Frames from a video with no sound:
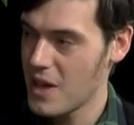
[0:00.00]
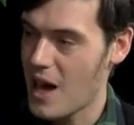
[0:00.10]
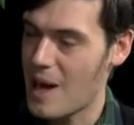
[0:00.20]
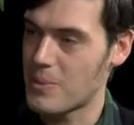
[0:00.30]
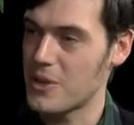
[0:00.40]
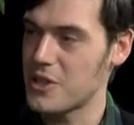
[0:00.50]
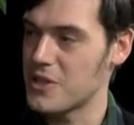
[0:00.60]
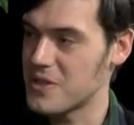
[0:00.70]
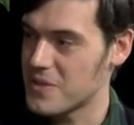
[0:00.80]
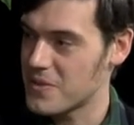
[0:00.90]

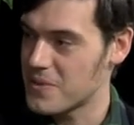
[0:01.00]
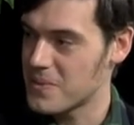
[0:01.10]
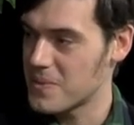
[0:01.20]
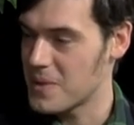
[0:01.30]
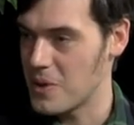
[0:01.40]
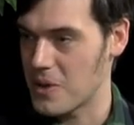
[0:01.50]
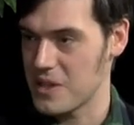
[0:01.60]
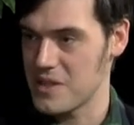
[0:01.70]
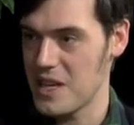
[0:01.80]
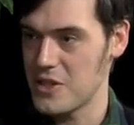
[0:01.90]
operations of the
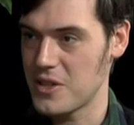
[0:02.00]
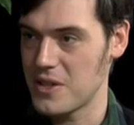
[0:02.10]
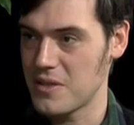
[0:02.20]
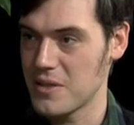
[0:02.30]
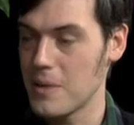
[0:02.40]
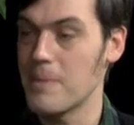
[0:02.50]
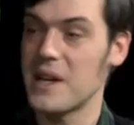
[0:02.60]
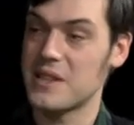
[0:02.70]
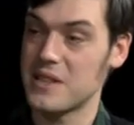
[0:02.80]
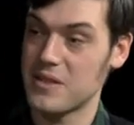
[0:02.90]
organization
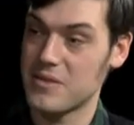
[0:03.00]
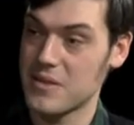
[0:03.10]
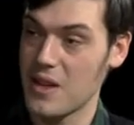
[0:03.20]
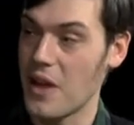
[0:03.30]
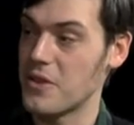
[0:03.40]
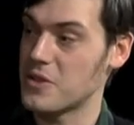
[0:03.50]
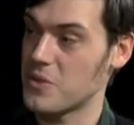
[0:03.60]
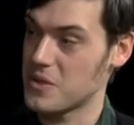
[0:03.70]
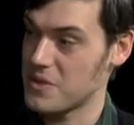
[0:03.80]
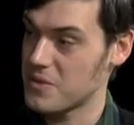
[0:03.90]
compared to other
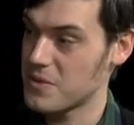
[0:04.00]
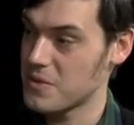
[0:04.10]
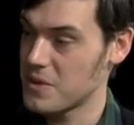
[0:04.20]
sorts of